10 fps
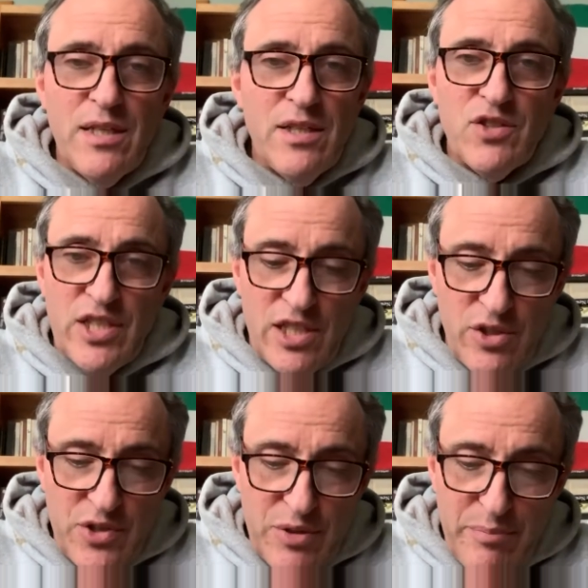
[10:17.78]

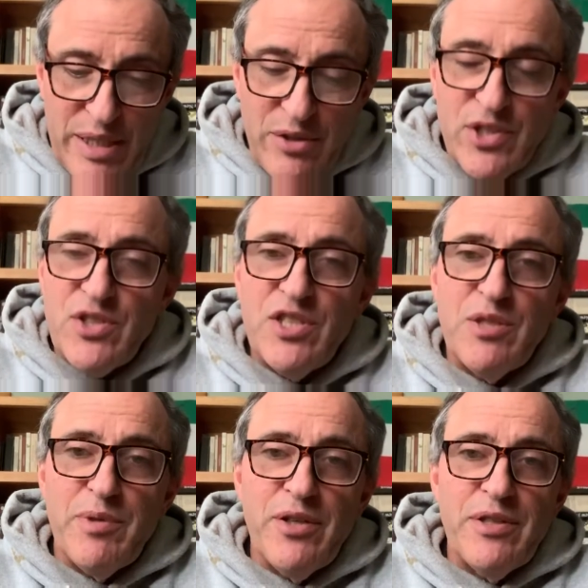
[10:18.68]
Chandler is embarrassed that he's
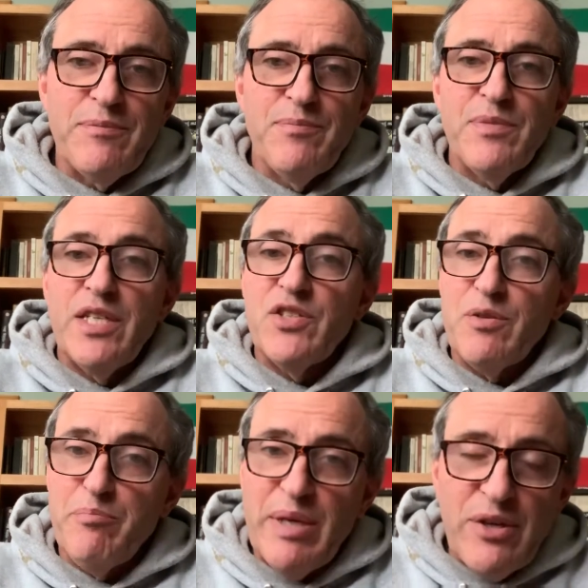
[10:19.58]
married. He's
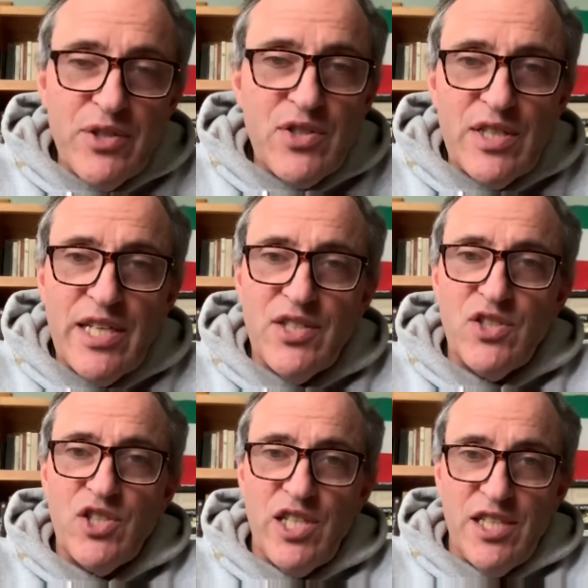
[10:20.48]
embarrassed that he has a
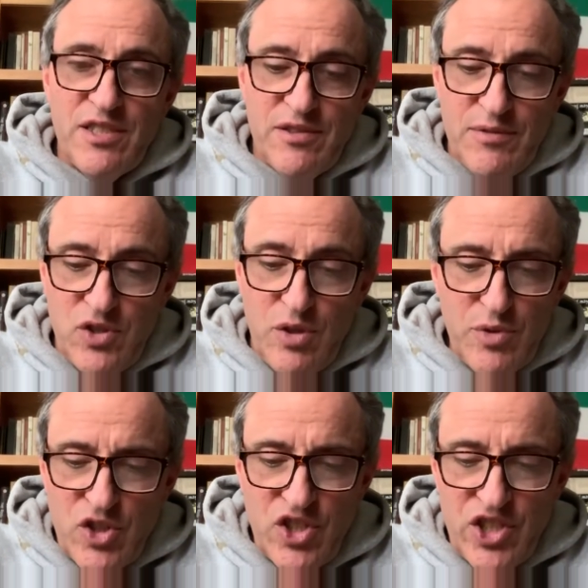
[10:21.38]
child. He's
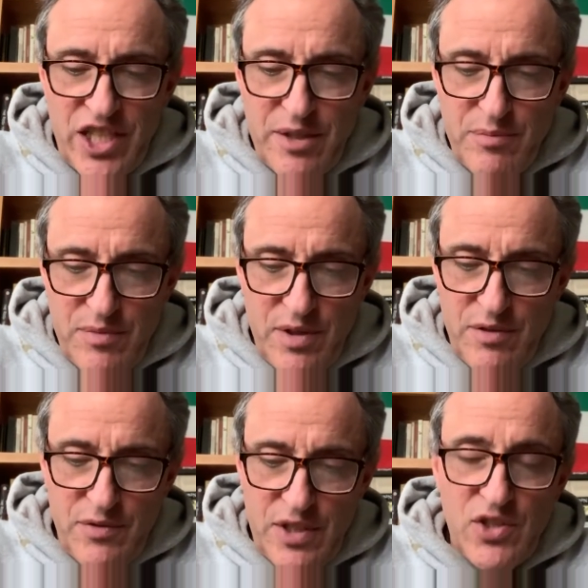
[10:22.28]
almost ashamed
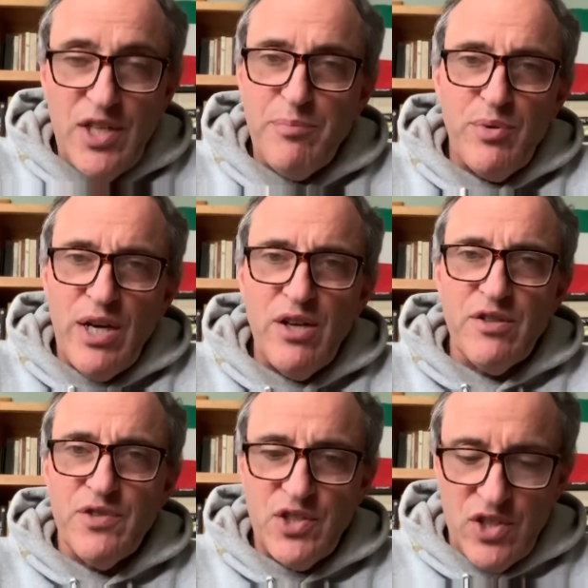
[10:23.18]
of it. He's not proud
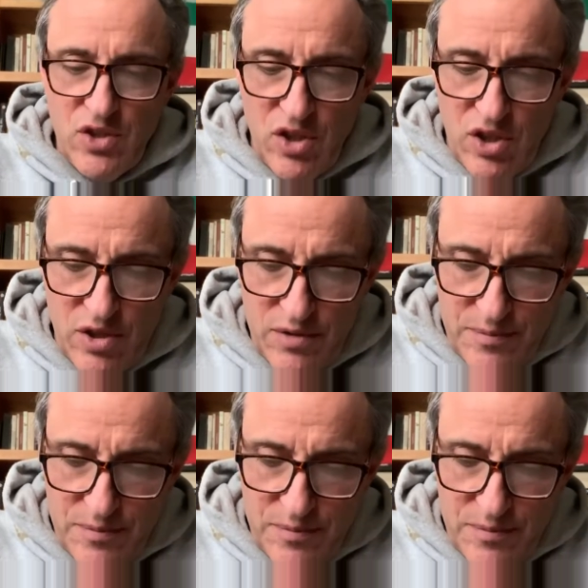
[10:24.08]
of this at all.